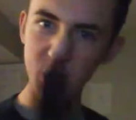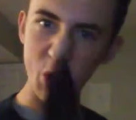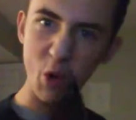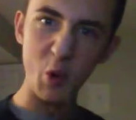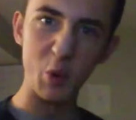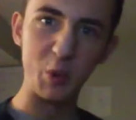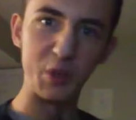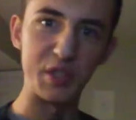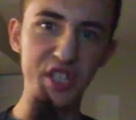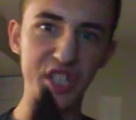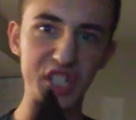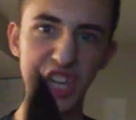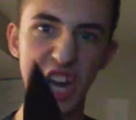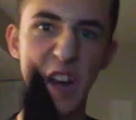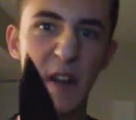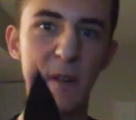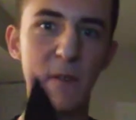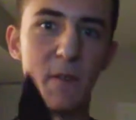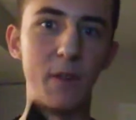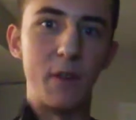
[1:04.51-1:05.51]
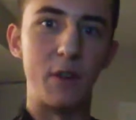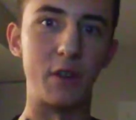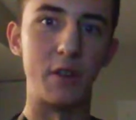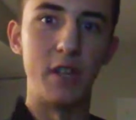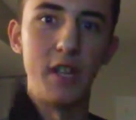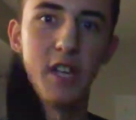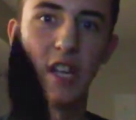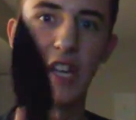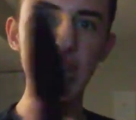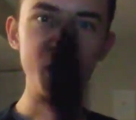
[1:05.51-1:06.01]
you
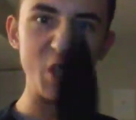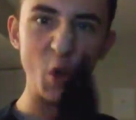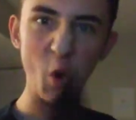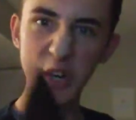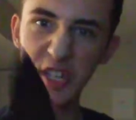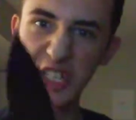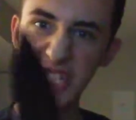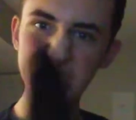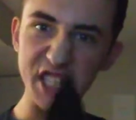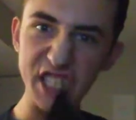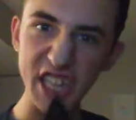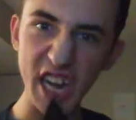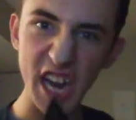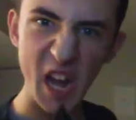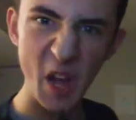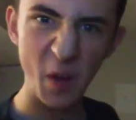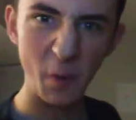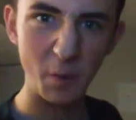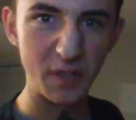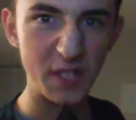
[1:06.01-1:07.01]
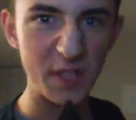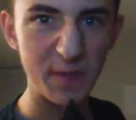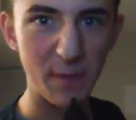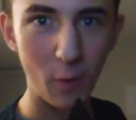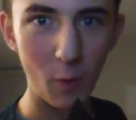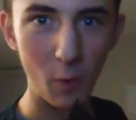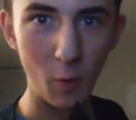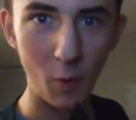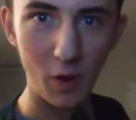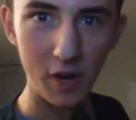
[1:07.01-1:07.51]
savor yourselves
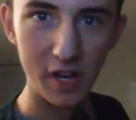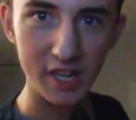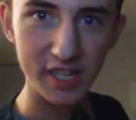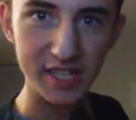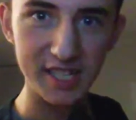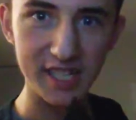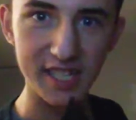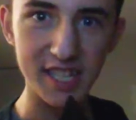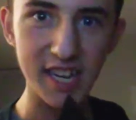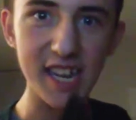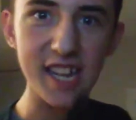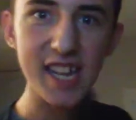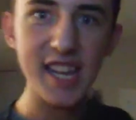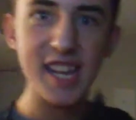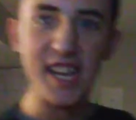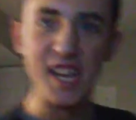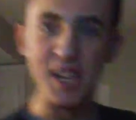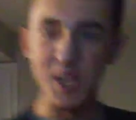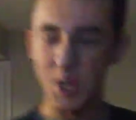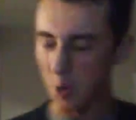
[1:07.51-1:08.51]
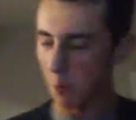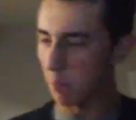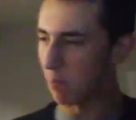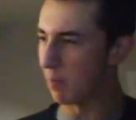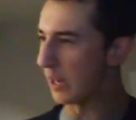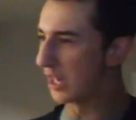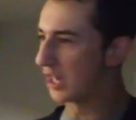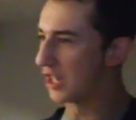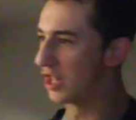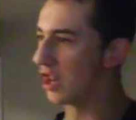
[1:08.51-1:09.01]
for once? You'd
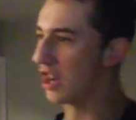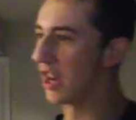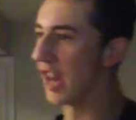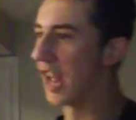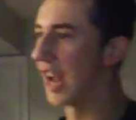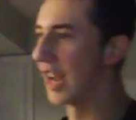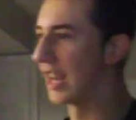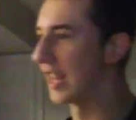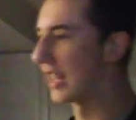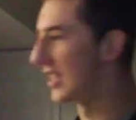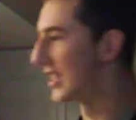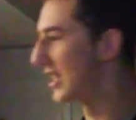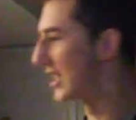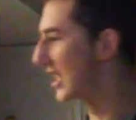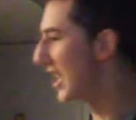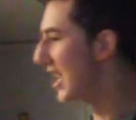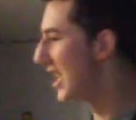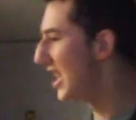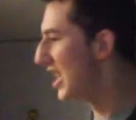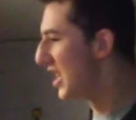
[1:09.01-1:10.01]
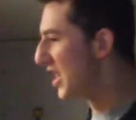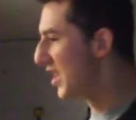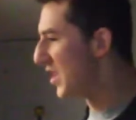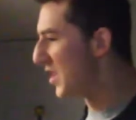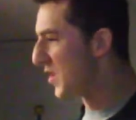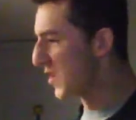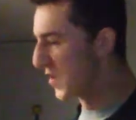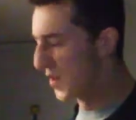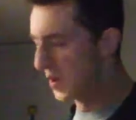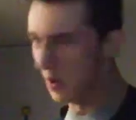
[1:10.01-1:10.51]
be good at it.
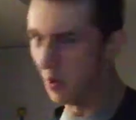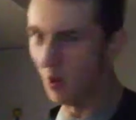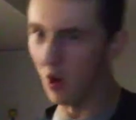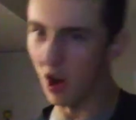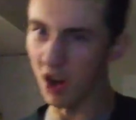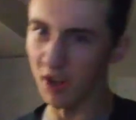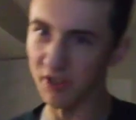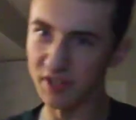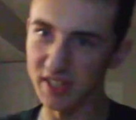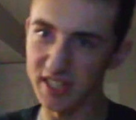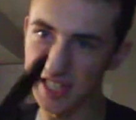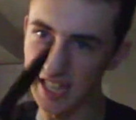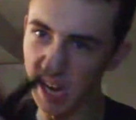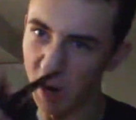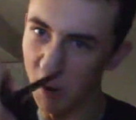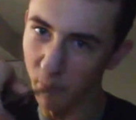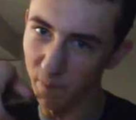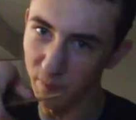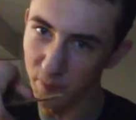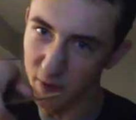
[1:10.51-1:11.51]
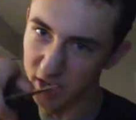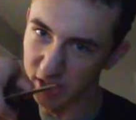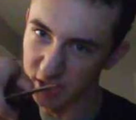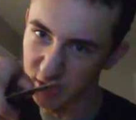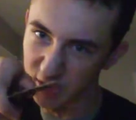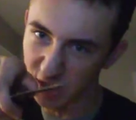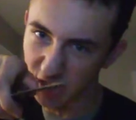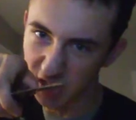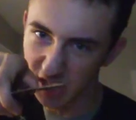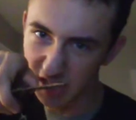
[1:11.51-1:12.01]
You're all
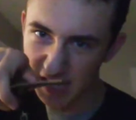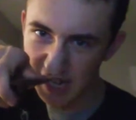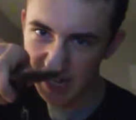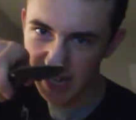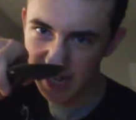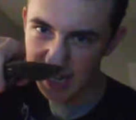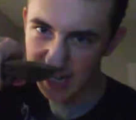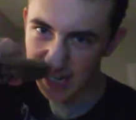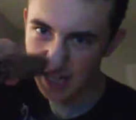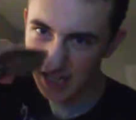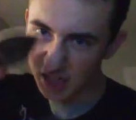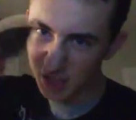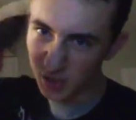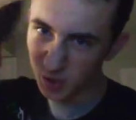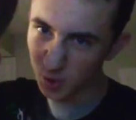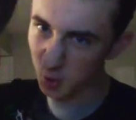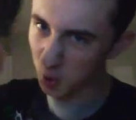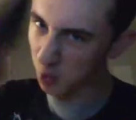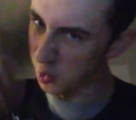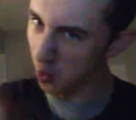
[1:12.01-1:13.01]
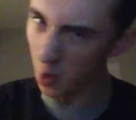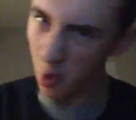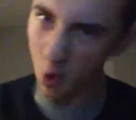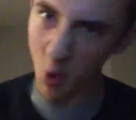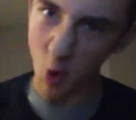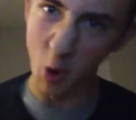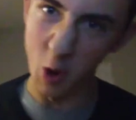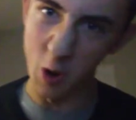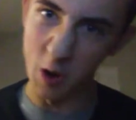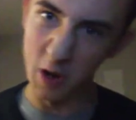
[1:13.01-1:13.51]
selfish,
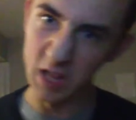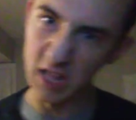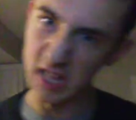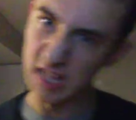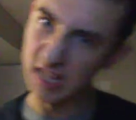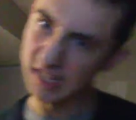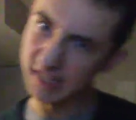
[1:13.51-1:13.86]
cruel.